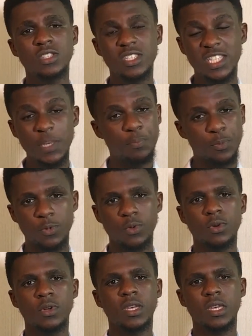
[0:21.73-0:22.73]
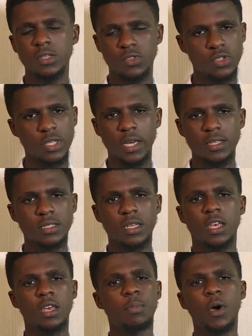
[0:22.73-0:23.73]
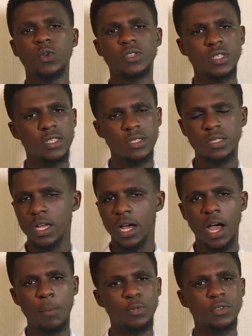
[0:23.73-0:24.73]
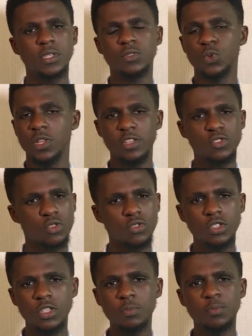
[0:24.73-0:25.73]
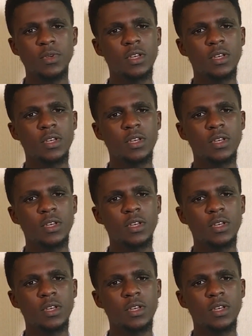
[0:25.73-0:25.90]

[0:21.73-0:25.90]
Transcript: deep insights about things that happen in relationship,